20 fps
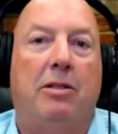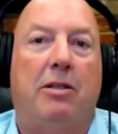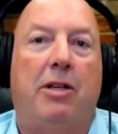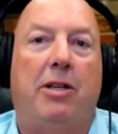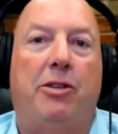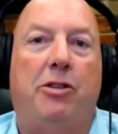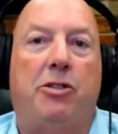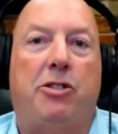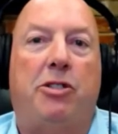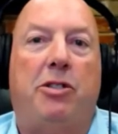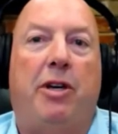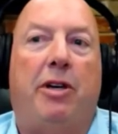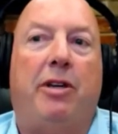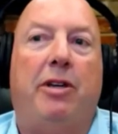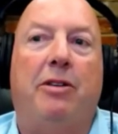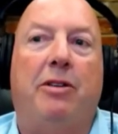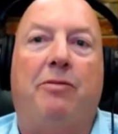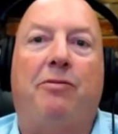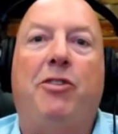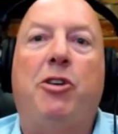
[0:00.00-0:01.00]
and they're stuck
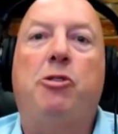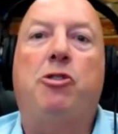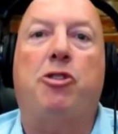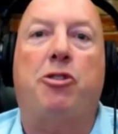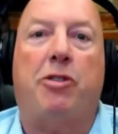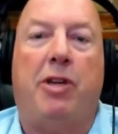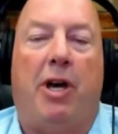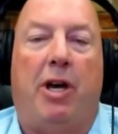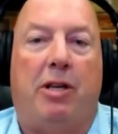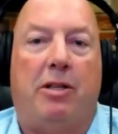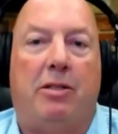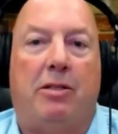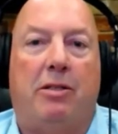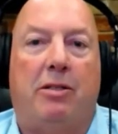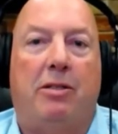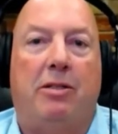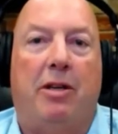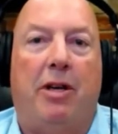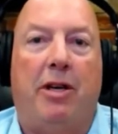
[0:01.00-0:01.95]
in future thoughts,